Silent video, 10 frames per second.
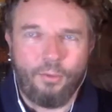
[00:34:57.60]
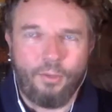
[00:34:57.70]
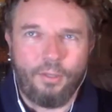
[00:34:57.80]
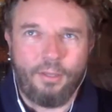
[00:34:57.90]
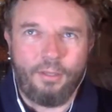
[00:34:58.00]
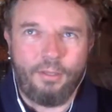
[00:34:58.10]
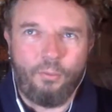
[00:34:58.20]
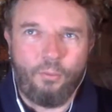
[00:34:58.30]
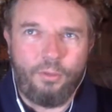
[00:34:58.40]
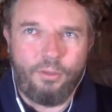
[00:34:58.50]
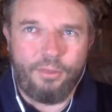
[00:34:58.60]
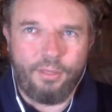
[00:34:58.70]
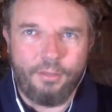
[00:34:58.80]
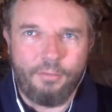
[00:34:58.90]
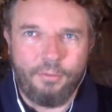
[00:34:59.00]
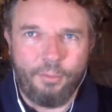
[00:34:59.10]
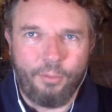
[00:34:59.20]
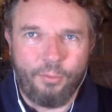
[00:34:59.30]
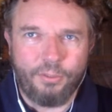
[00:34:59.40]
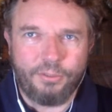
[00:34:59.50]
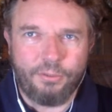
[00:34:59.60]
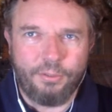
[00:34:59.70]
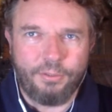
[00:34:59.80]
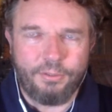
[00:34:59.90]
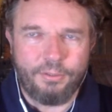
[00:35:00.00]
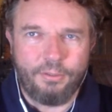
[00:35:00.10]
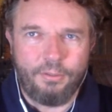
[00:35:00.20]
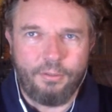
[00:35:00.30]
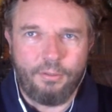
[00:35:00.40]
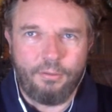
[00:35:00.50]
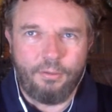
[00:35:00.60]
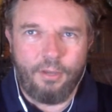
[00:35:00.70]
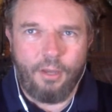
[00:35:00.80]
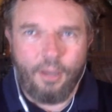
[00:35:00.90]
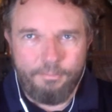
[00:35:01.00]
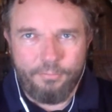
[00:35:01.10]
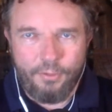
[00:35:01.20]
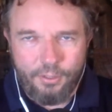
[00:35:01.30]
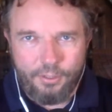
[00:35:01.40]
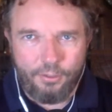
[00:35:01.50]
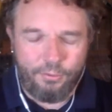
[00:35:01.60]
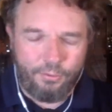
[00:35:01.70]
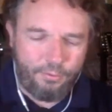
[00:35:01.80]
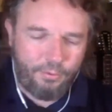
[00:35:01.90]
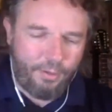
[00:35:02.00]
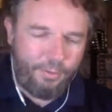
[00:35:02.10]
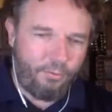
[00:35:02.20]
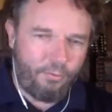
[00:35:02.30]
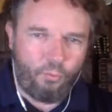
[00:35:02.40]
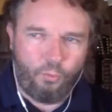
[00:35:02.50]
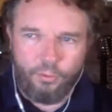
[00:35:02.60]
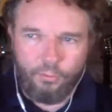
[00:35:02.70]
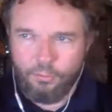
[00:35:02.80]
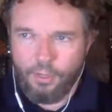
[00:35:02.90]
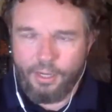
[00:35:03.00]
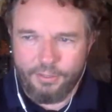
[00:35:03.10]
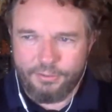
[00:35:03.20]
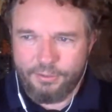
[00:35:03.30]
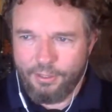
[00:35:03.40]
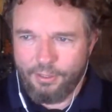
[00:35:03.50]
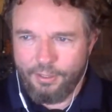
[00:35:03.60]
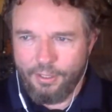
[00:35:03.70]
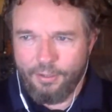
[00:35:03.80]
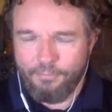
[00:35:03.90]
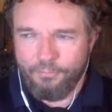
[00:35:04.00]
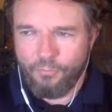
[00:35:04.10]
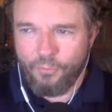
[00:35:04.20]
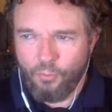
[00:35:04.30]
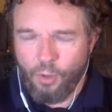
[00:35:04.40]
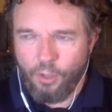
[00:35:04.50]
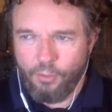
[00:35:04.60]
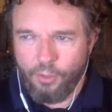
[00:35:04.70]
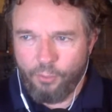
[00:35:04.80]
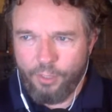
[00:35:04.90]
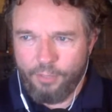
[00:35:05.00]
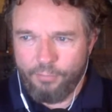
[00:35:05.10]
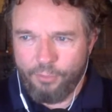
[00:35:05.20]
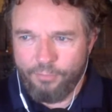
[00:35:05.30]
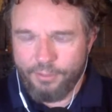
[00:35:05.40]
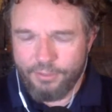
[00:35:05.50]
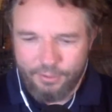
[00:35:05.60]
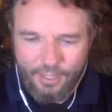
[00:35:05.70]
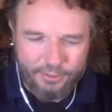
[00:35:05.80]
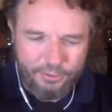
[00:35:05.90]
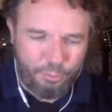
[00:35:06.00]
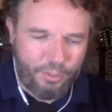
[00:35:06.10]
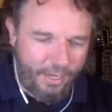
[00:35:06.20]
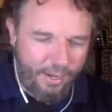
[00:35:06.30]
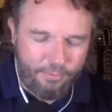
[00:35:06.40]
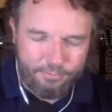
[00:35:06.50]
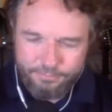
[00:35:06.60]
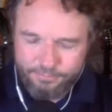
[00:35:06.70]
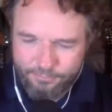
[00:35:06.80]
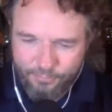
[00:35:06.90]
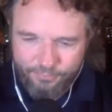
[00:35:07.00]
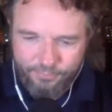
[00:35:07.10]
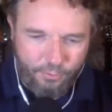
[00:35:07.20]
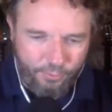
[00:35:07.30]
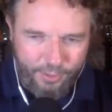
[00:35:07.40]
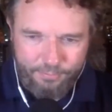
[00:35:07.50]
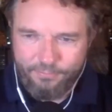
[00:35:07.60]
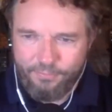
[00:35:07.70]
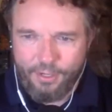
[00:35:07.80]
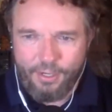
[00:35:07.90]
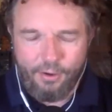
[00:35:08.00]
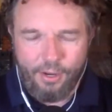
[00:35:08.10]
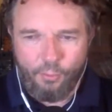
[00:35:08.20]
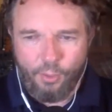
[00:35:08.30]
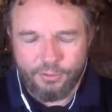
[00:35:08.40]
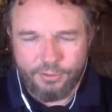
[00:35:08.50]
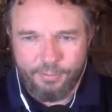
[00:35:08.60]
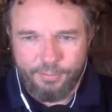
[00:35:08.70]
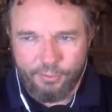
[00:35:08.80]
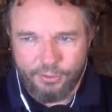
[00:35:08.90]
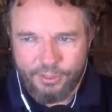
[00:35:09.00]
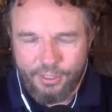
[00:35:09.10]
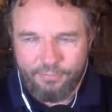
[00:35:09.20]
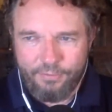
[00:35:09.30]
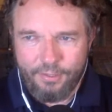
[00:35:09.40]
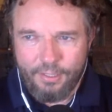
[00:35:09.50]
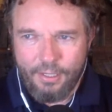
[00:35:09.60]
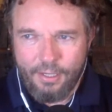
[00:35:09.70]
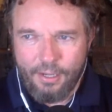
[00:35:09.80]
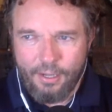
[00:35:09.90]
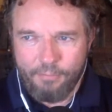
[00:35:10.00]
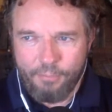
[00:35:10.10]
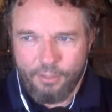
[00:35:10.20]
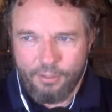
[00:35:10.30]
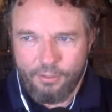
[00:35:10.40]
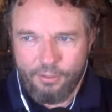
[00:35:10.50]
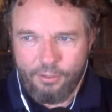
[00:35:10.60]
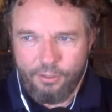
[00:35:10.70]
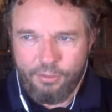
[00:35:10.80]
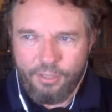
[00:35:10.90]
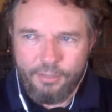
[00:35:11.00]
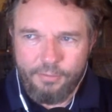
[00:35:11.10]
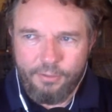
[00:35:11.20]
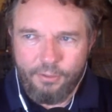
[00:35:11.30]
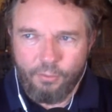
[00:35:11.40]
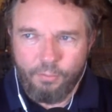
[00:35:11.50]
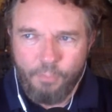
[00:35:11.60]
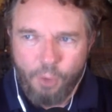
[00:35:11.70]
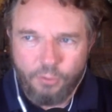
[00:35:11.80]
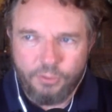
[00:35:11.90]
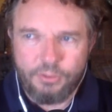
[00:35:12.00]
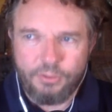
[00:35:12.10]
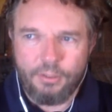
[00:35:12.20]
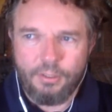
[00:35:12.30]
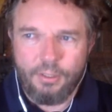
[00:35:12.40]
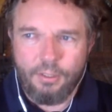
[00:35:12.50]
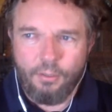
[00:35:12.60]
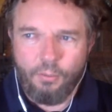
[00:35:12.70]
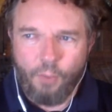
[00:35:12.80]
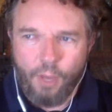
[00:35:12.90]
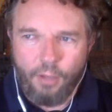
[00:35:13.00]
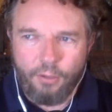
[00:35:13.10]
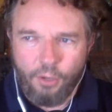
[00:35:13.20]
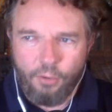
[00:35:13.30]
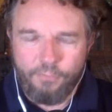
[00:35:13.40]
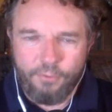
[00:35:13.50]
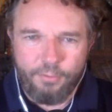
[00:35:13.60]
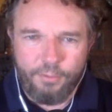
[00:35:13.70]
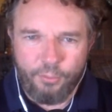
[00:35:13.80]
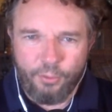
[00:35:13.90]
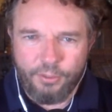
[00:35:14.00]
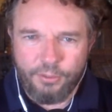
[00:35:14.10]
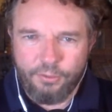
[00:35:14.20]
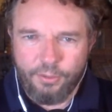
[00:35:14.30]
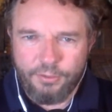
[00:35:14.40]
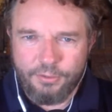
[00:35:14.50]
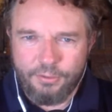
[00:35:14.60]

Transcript: Well, uh, do you think that the Bill Murray stories up to, I mean, we, I guess the um, Waldo on Weed movie still has to play out before we find out how well it's going to be received. Uh, but do you think that you're most well known for the Bill Murray stories?